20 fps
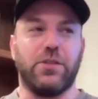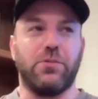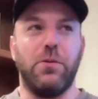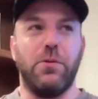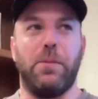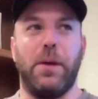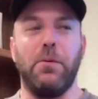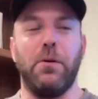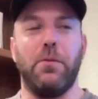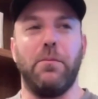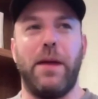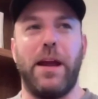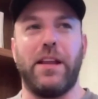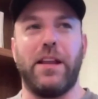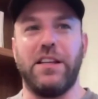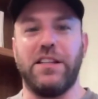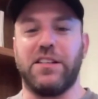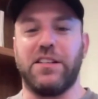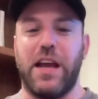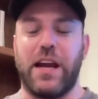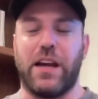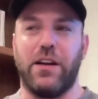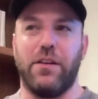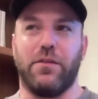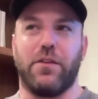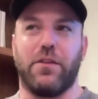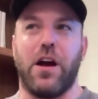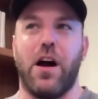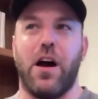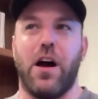just when people make these
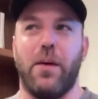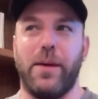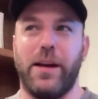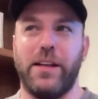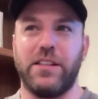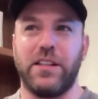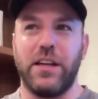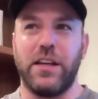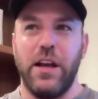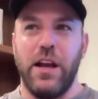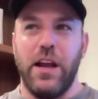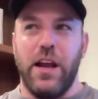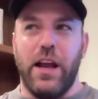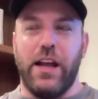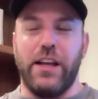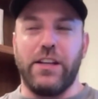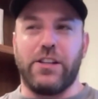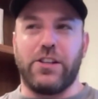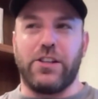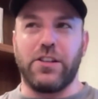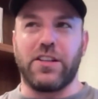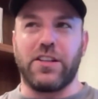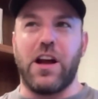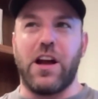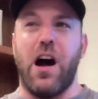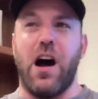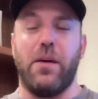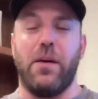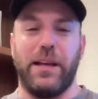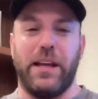negative comments, it's just
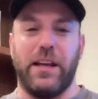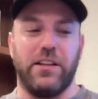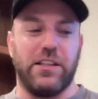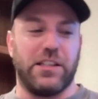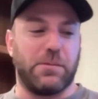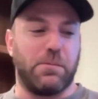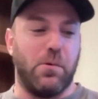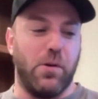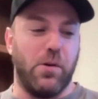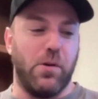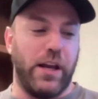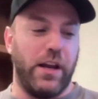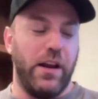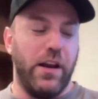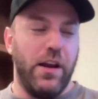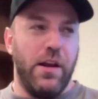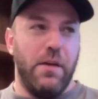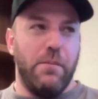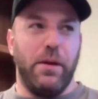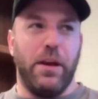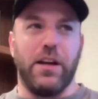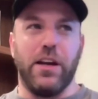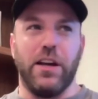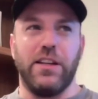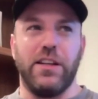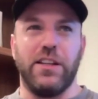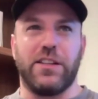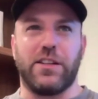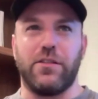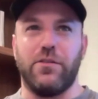comedy at this point
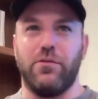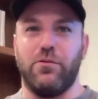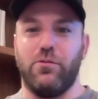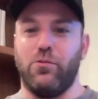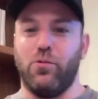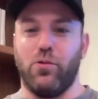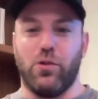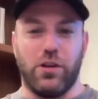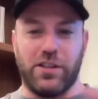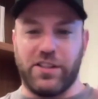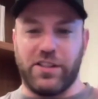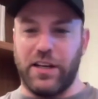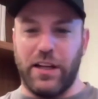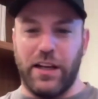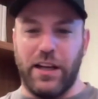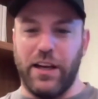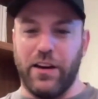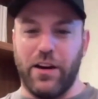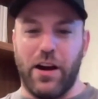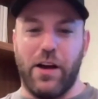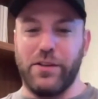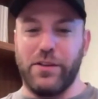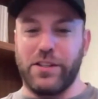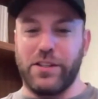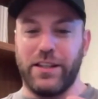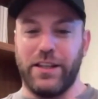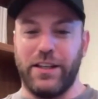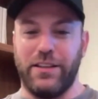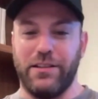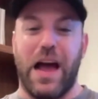because we're sitting here
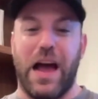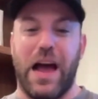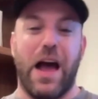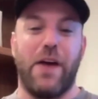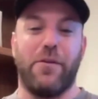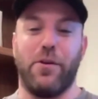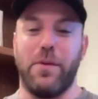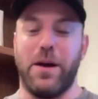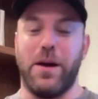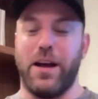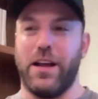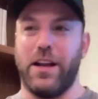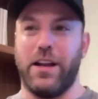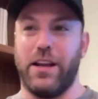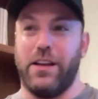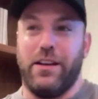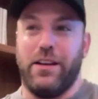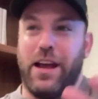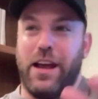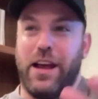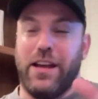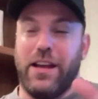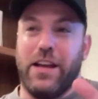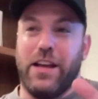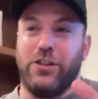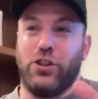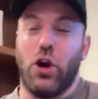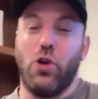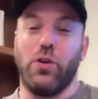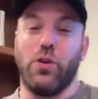obviously laughing about it
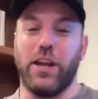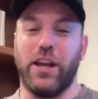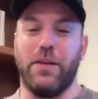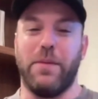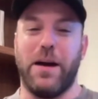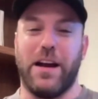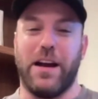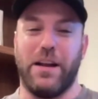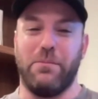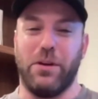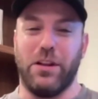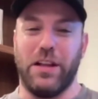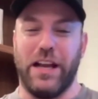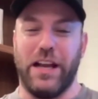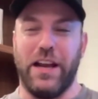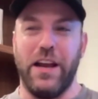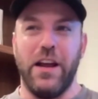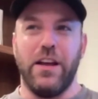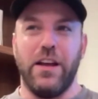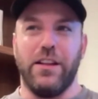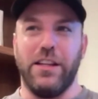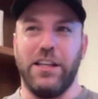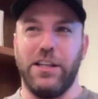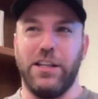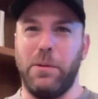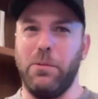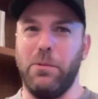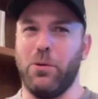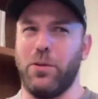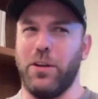and joking about it. But like these
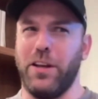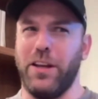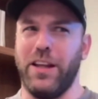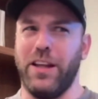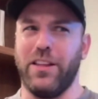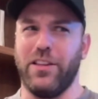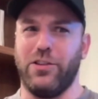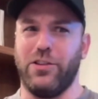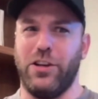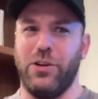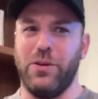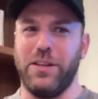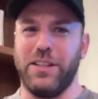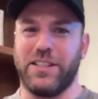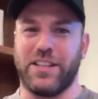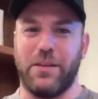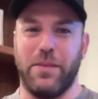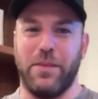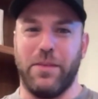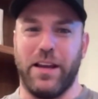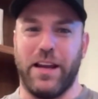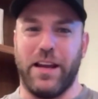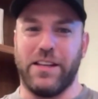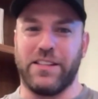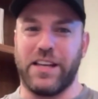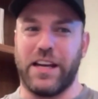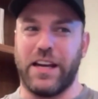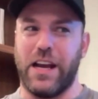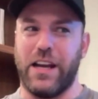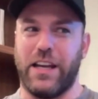people really think they're doing something
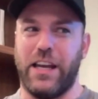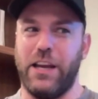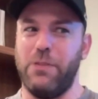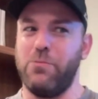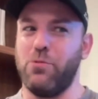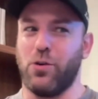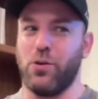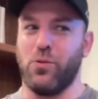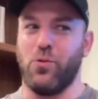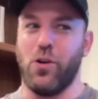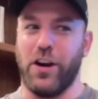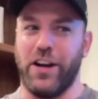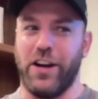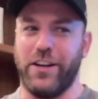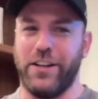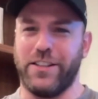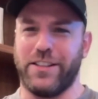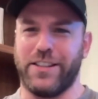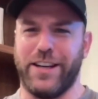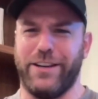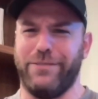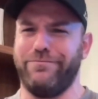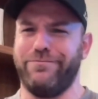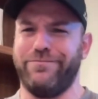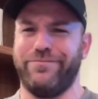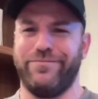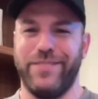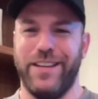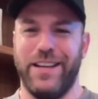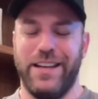as like a keyboard warrior. And it's like,
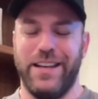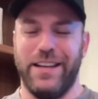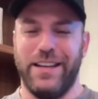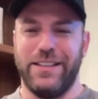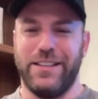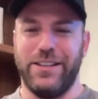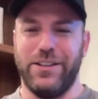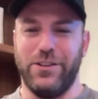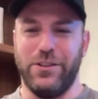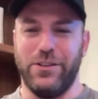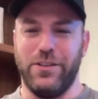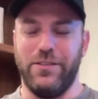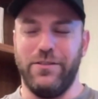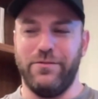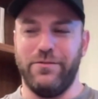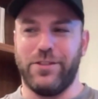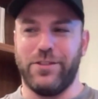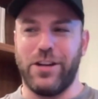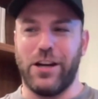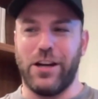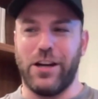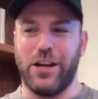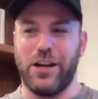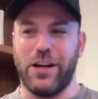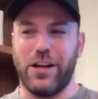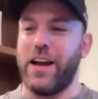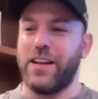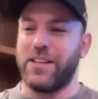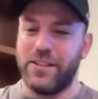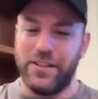dude, touch
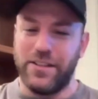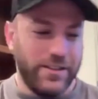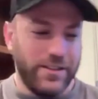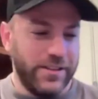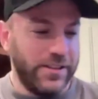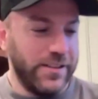grass.